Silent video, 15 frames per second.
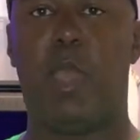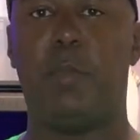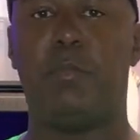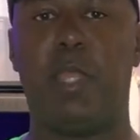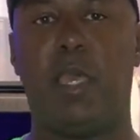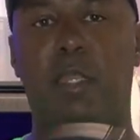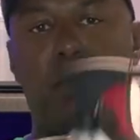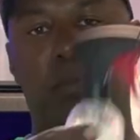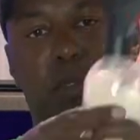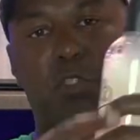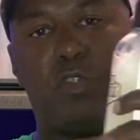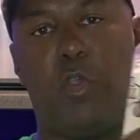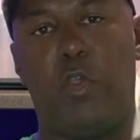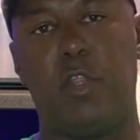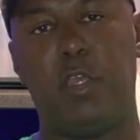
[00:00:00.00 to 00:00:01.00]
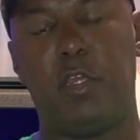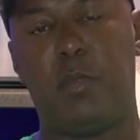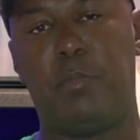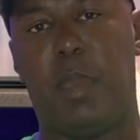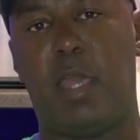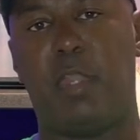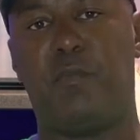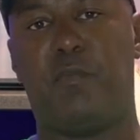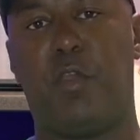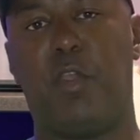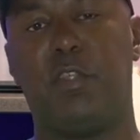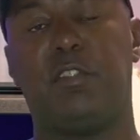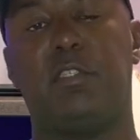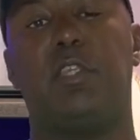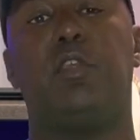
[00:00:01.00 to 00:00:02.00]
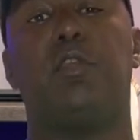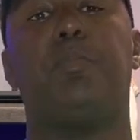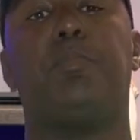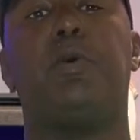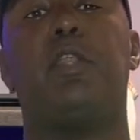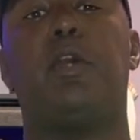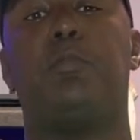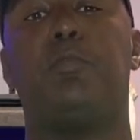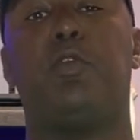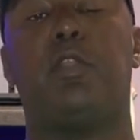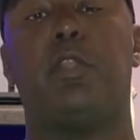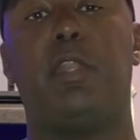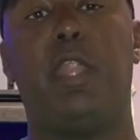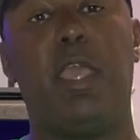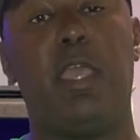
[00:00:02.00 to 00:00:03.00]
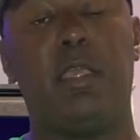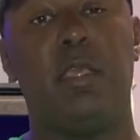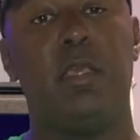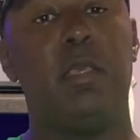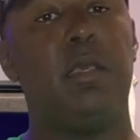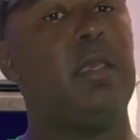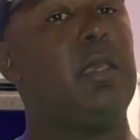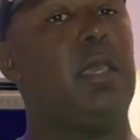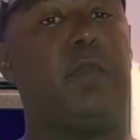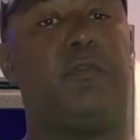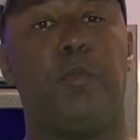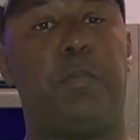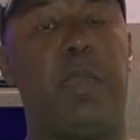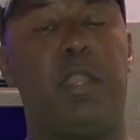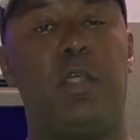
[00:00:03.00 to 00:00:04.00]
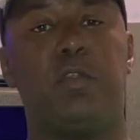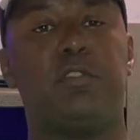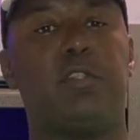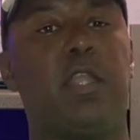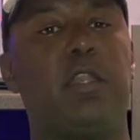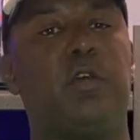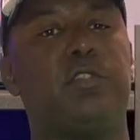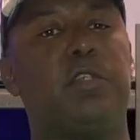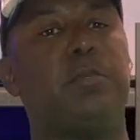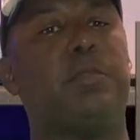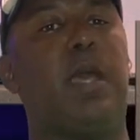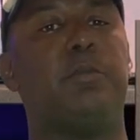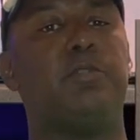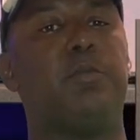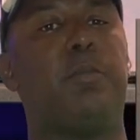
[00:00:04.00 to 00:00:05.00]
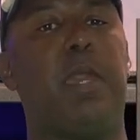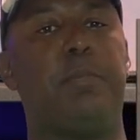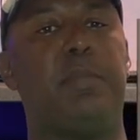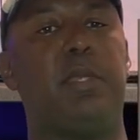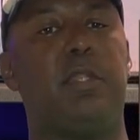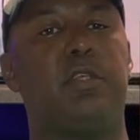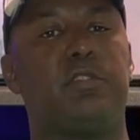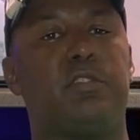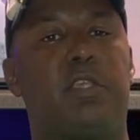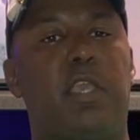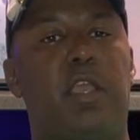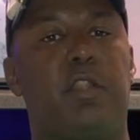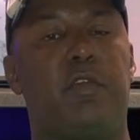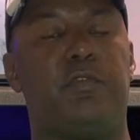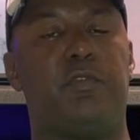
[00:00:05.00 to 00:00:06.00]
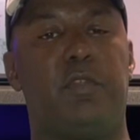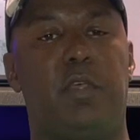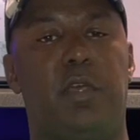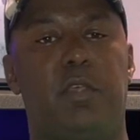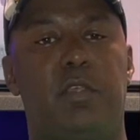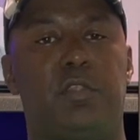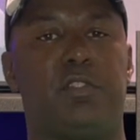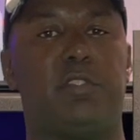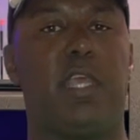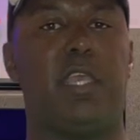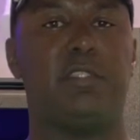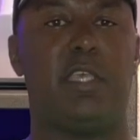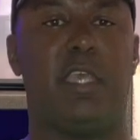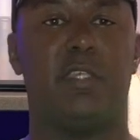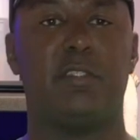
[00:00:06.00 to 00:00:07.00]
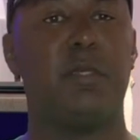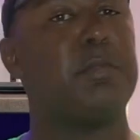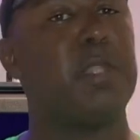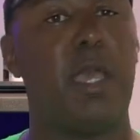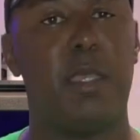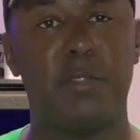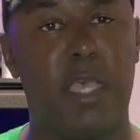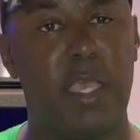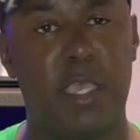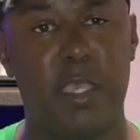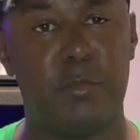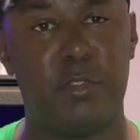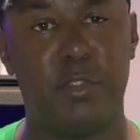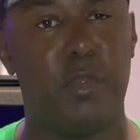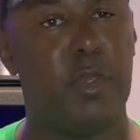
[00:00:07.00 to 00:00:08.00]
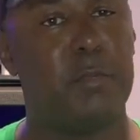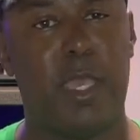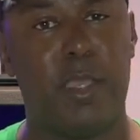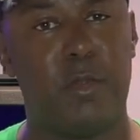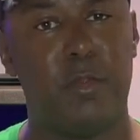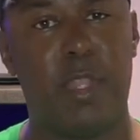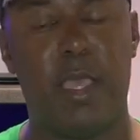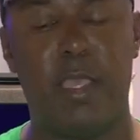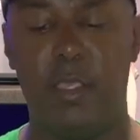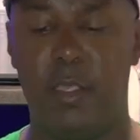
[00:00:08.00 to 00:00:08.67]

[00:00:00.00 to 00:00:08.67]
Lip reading: down the majority of the body first, and then you can put it up near the neck. And for pet owners, I know sometimes you might be a little scared of your snake's head. Sometimes I am too, I'm not gonna lie.